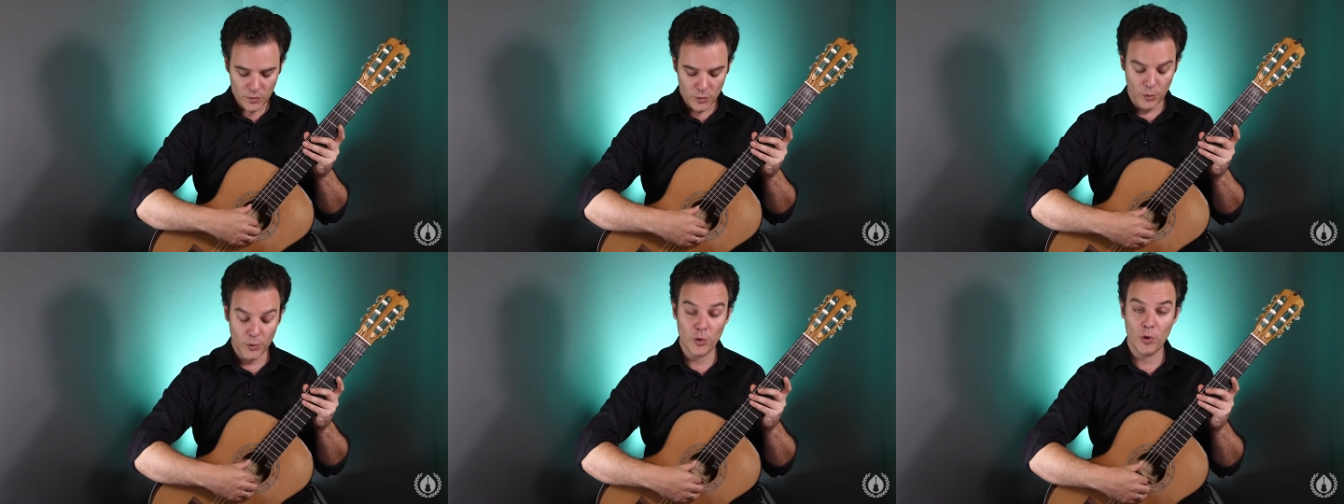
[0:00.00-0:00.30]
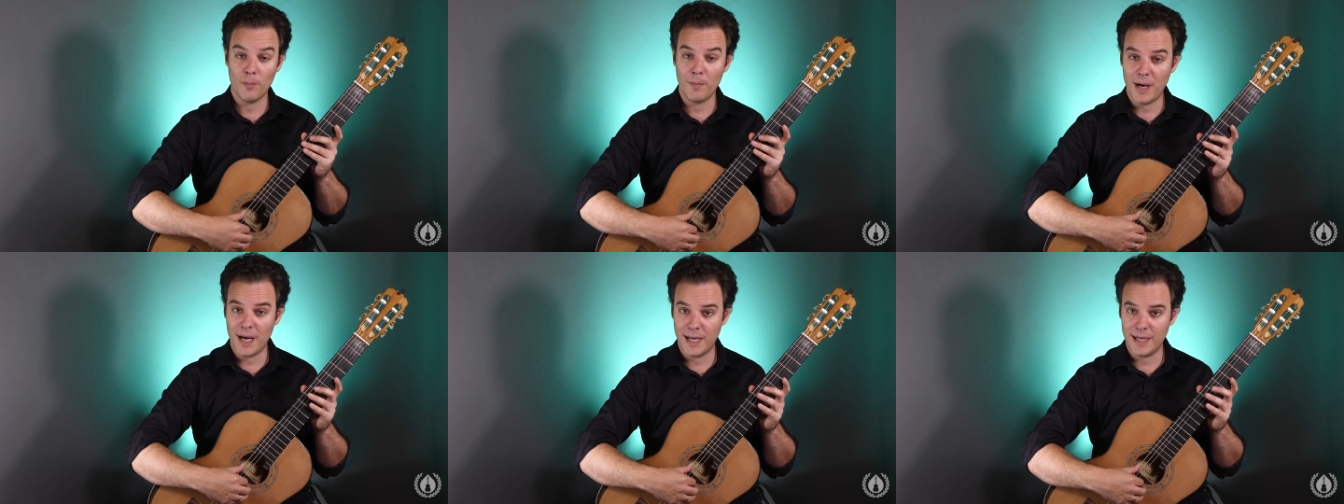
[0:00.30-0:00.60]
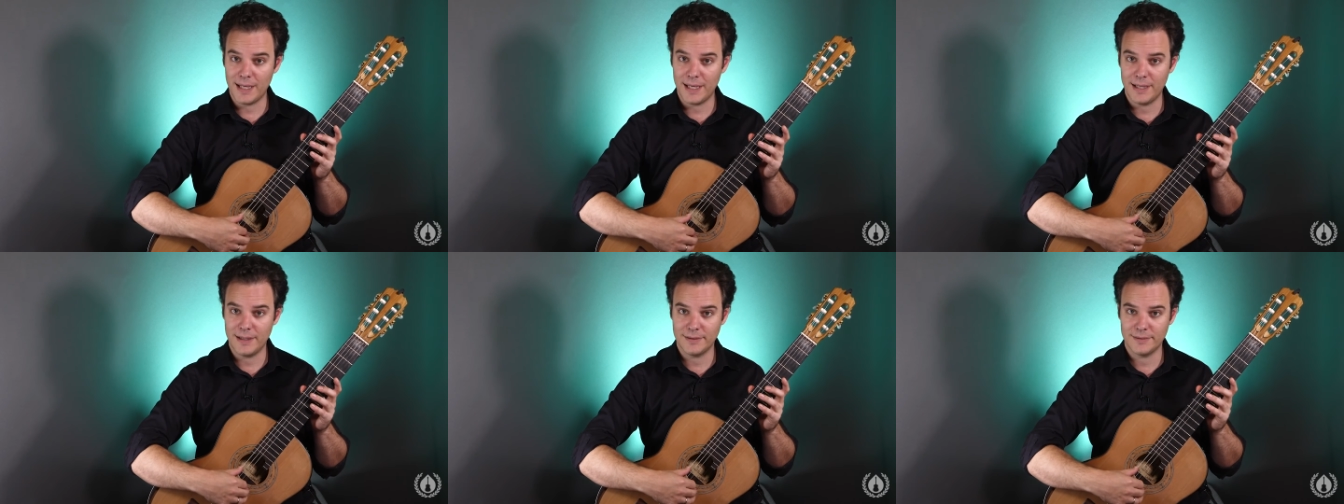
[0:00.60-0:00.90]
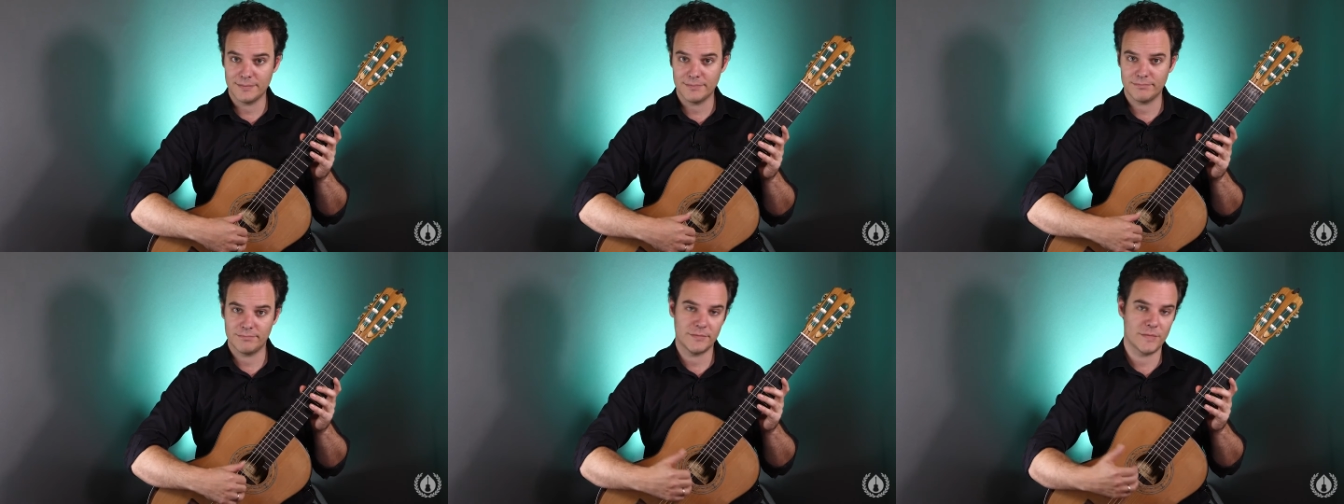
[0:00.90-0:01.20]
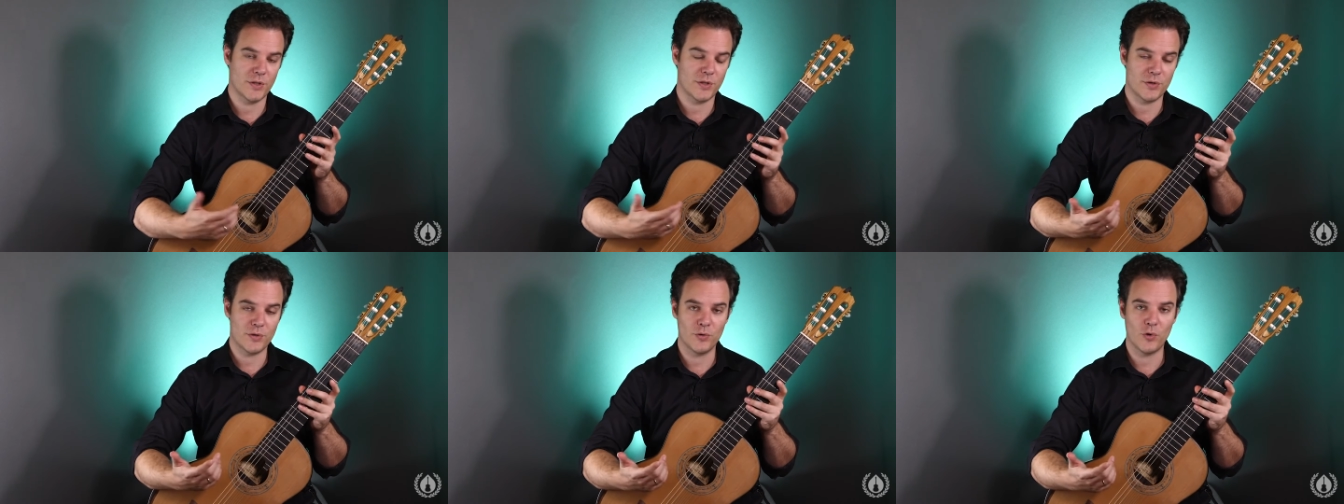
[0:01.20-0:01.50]
or
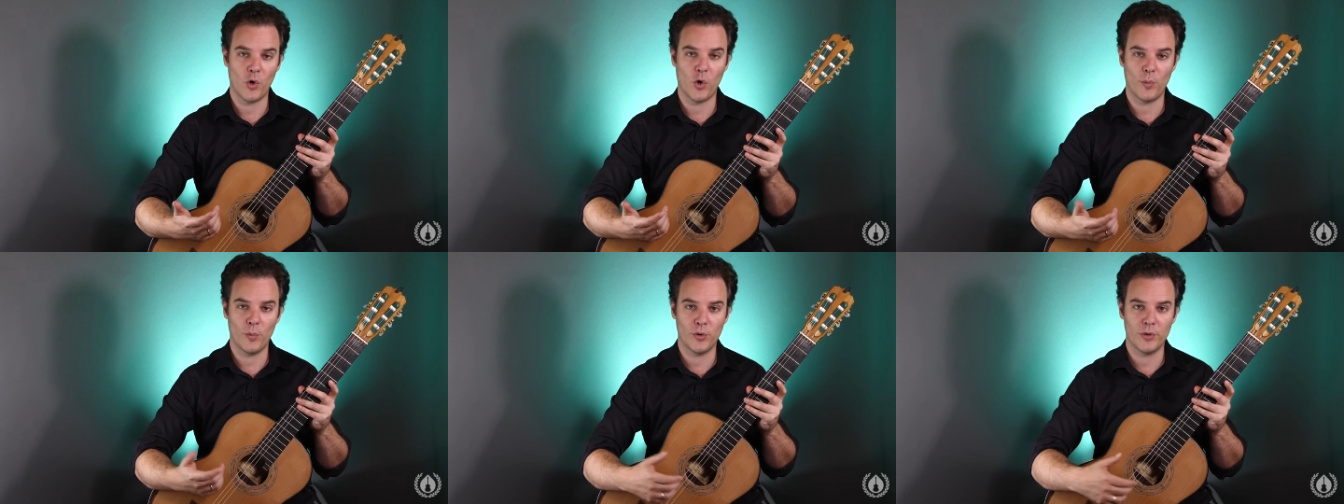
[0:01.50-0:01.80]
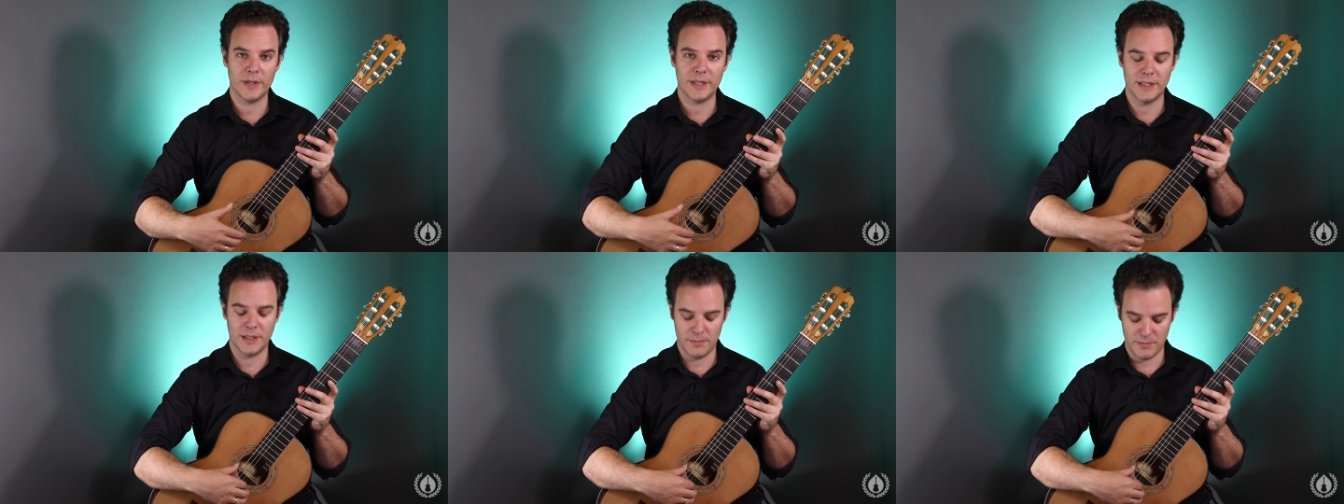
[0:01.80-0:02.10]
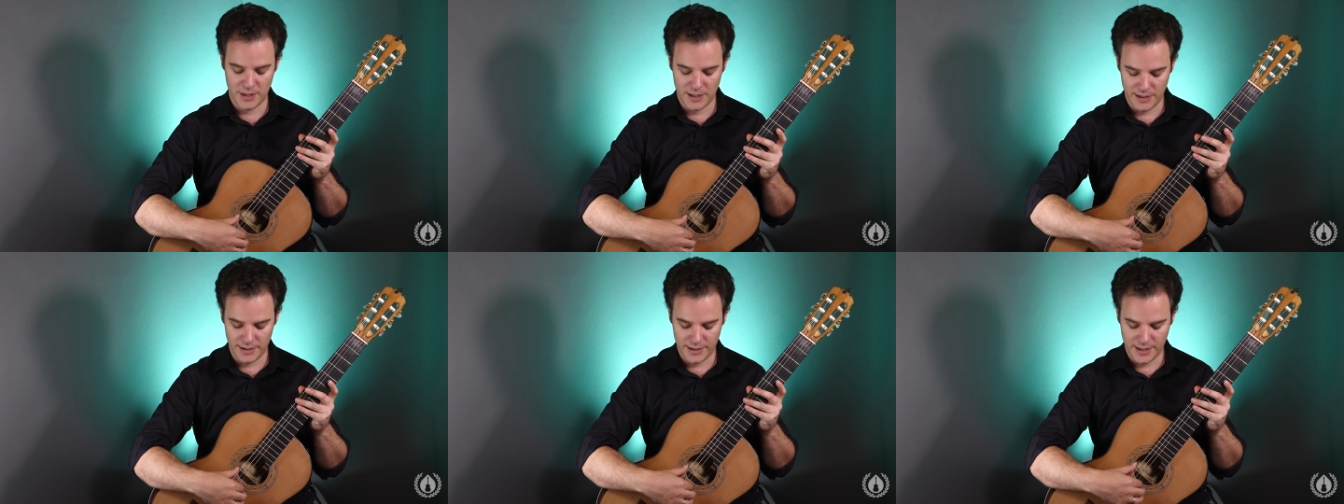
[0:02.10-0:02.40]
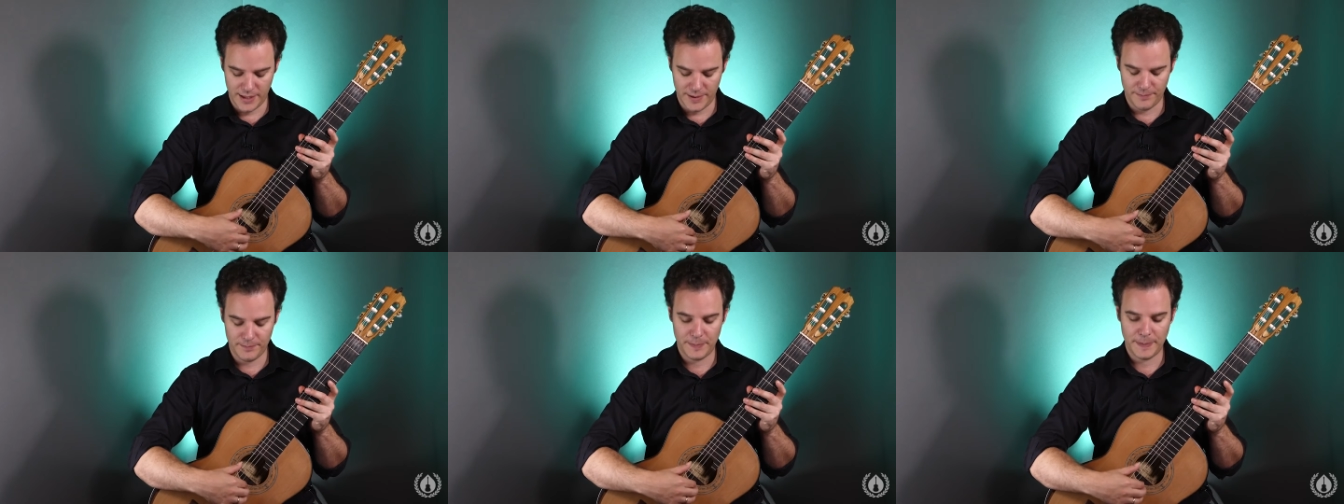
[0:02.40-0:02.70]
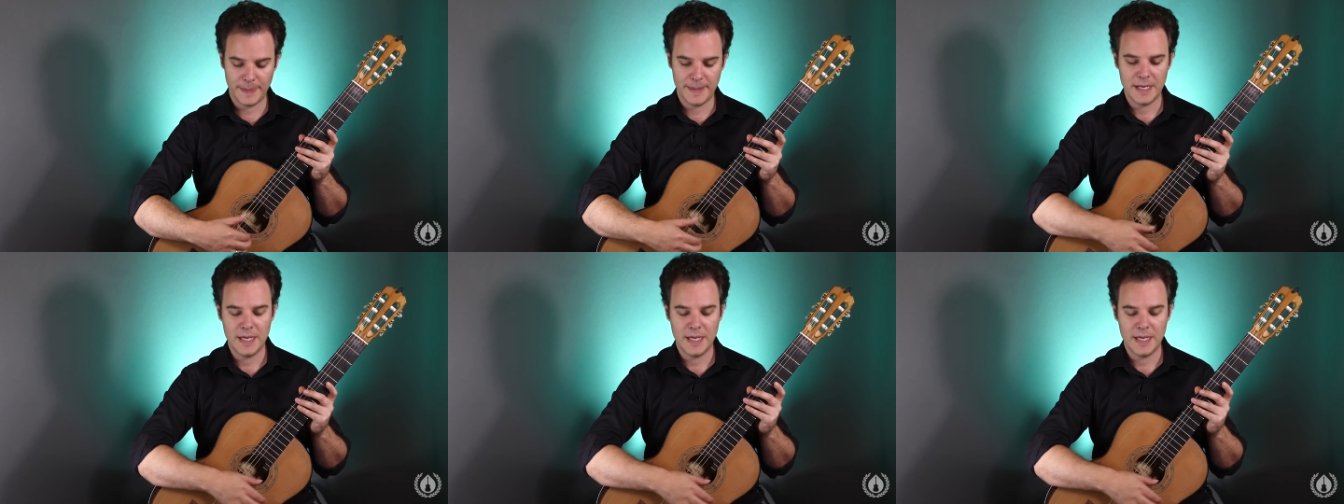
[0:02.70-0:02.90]
normale, just normal in the middle there,